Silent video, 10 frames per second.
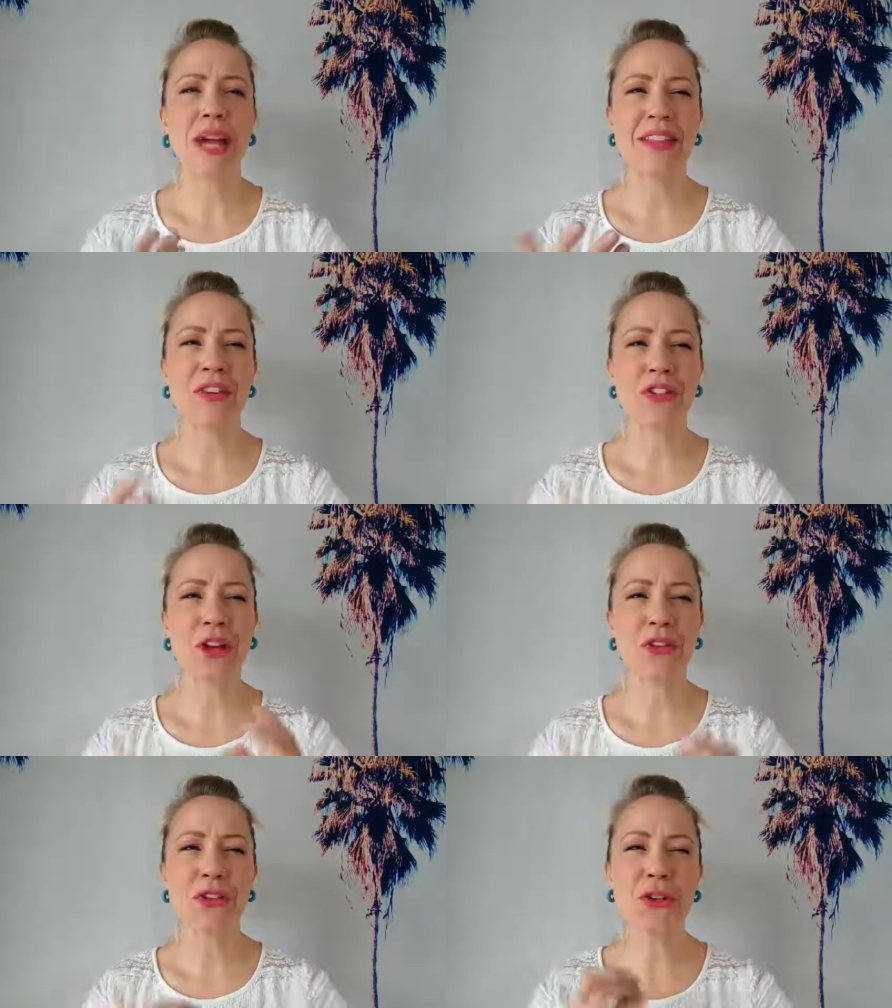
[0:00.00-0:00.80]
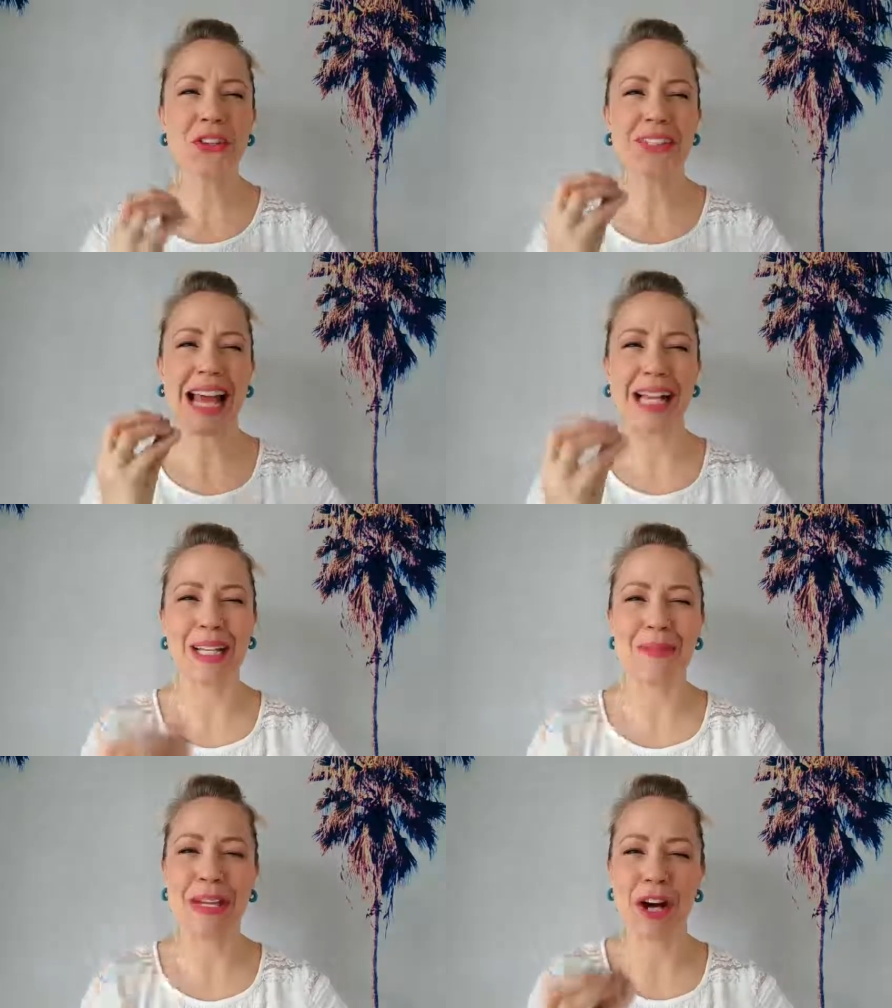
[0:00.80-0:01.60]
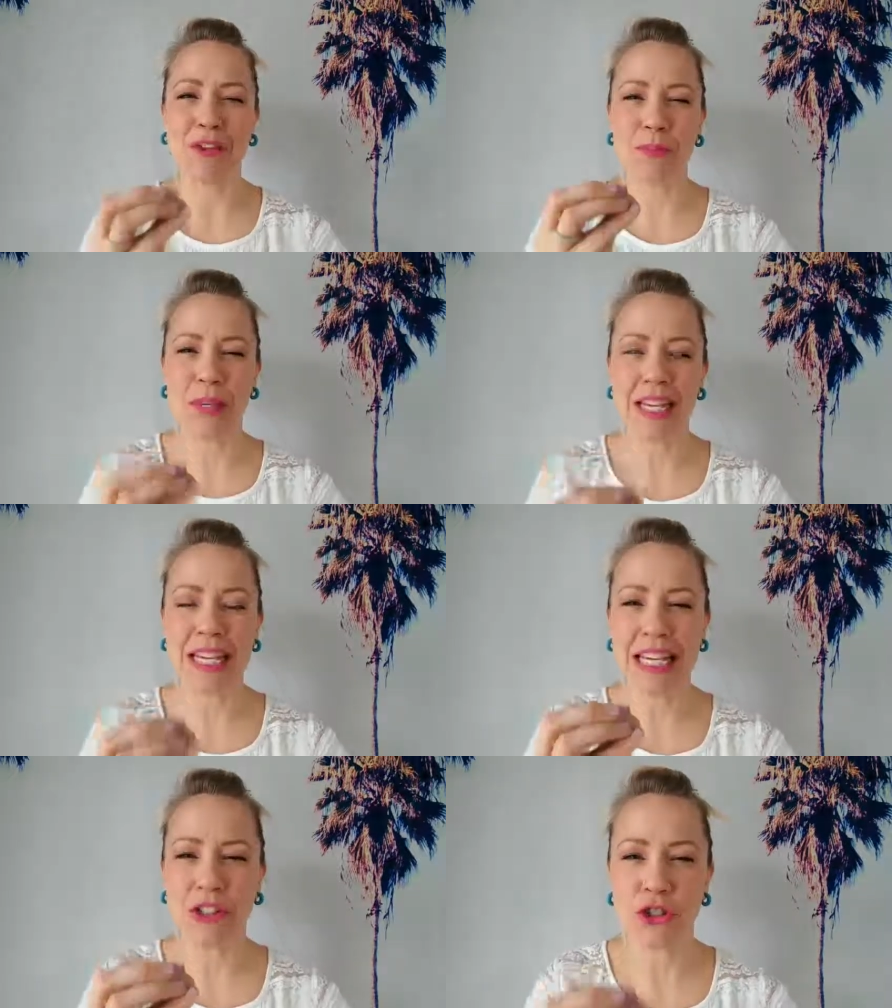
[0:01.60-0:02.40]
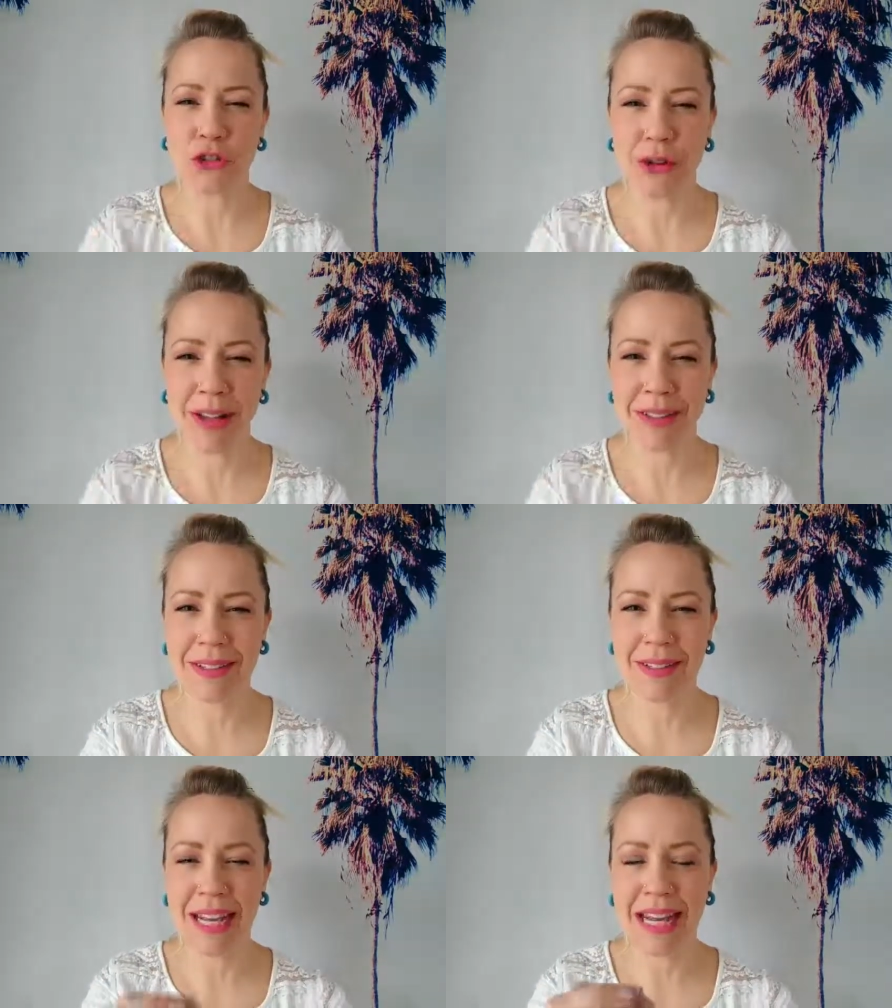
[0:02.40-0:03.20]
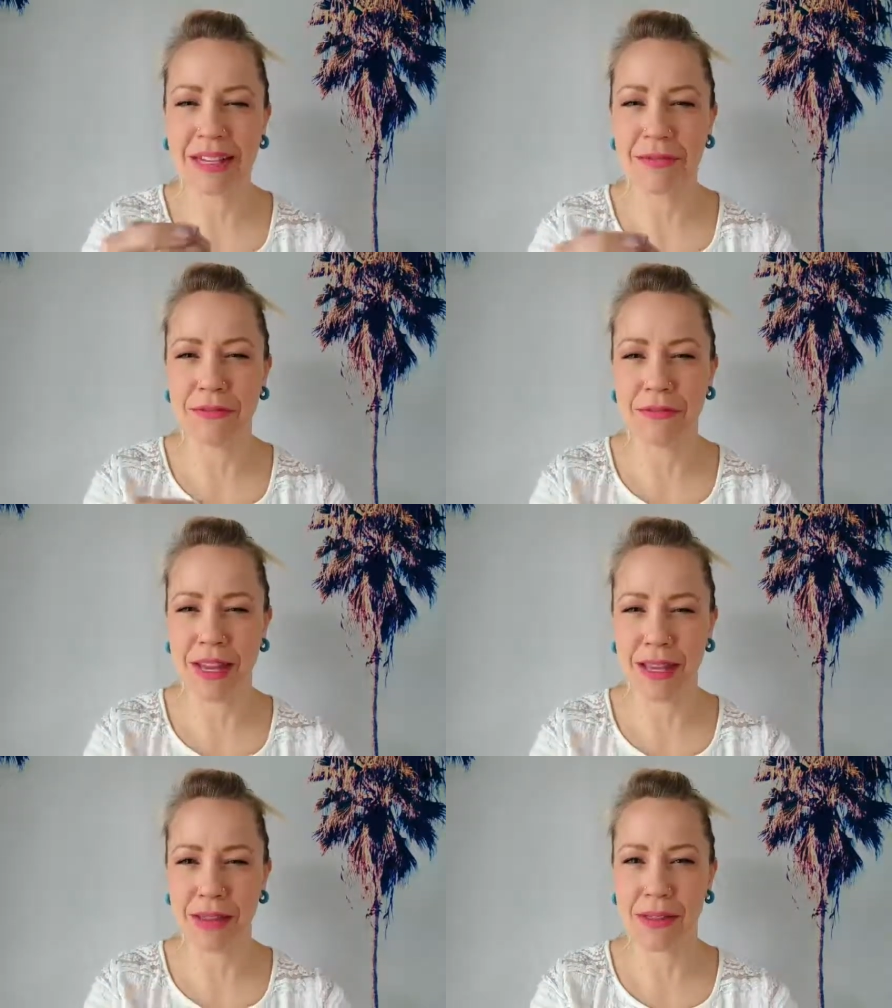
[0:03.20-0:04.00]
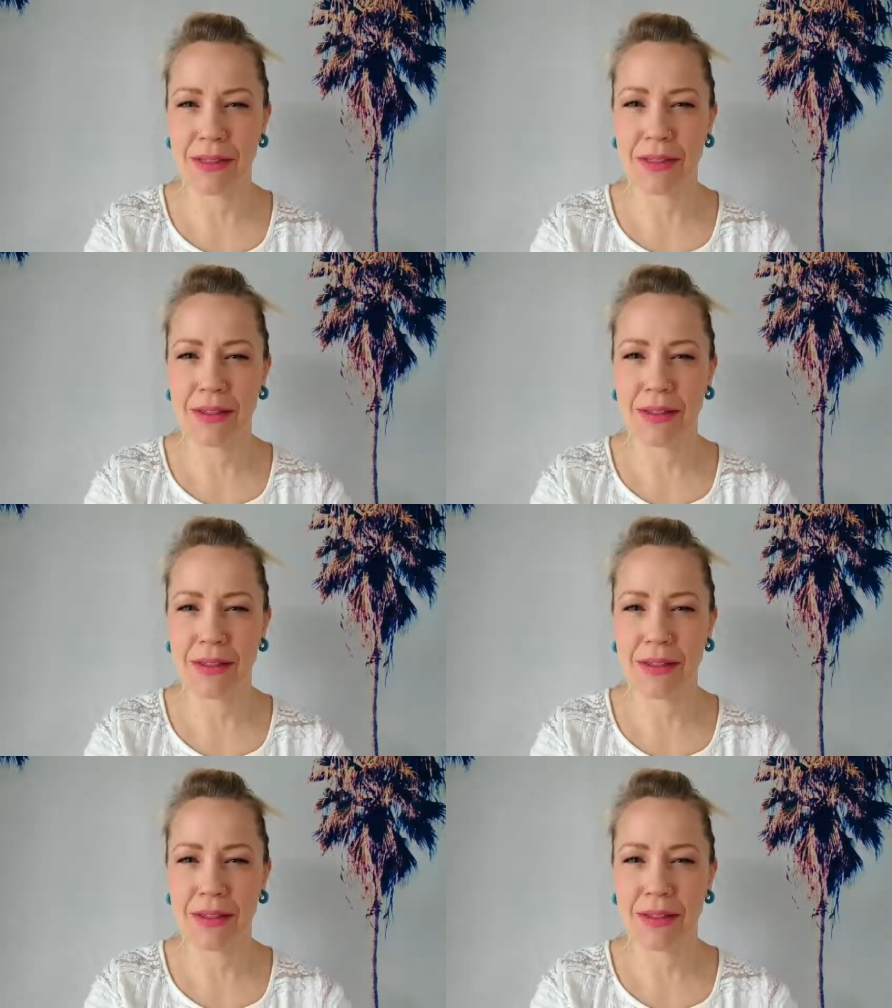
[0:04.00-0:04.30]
and there's also this element of being in trust and in faith